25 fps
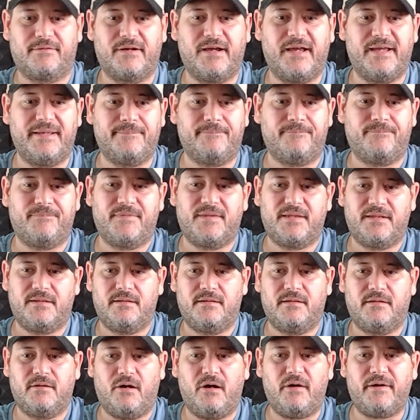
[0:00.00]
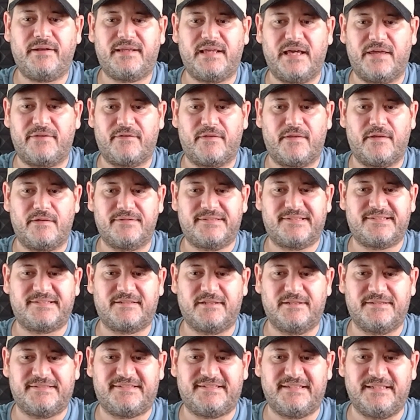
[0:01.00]
right? Altogether, though, this is
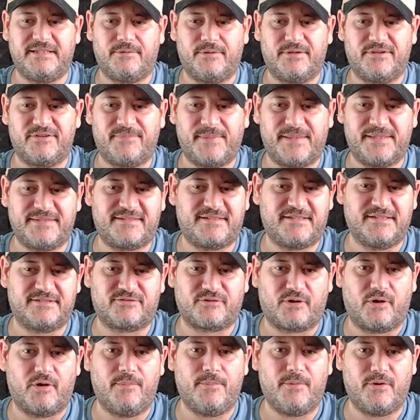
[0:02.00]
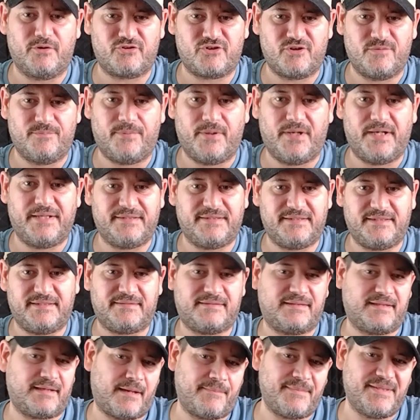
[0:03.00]
a good sequence, man. It's a good throwing motion. But,
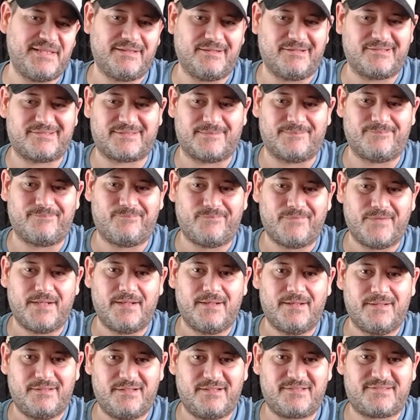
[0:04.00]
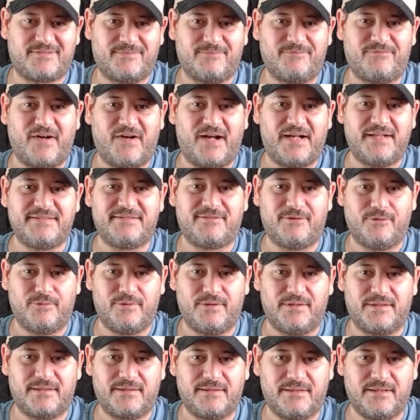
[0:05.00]
I mean, there's some
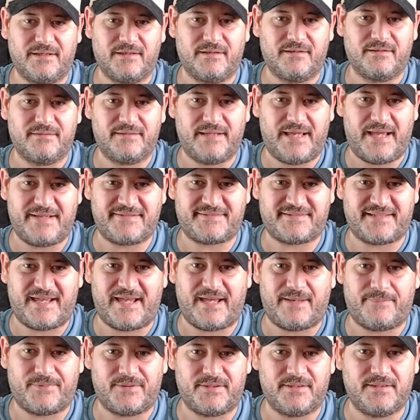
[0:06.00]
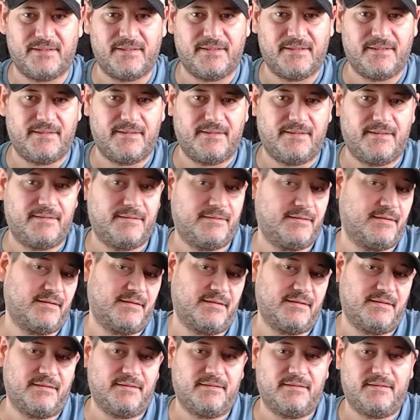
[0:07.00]
fine-tuning here that has to happen.
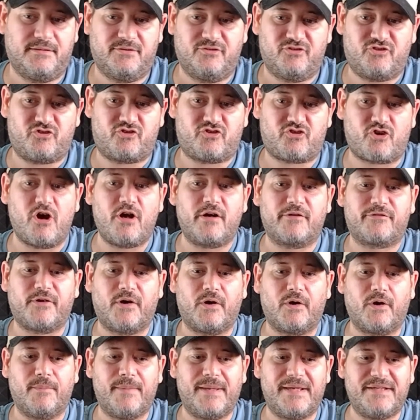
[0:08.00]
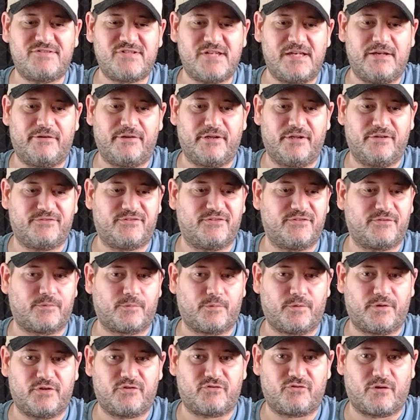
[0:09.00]
He's a strong thrower, man. Jalen Hurts is
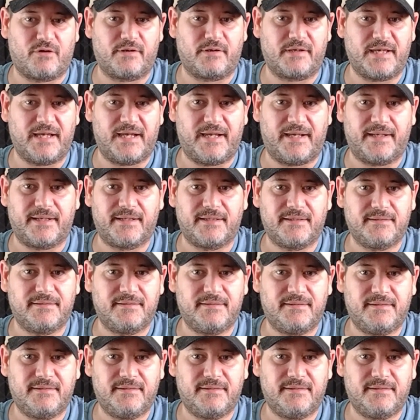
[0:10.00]
a really strong guy.